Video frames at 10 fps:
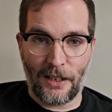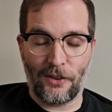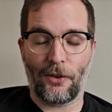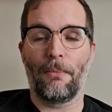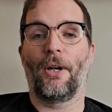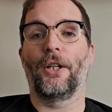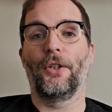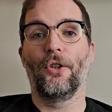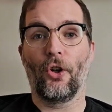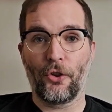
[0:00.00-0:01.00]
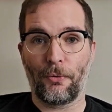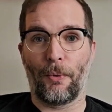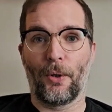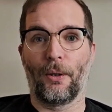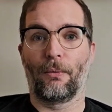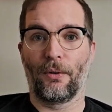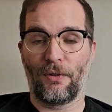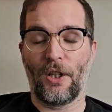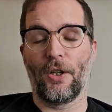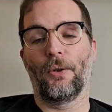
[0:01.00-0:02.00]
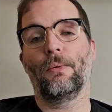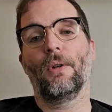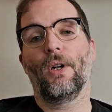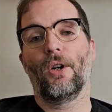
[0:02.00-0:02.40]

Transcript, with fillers: into my non-spoiler review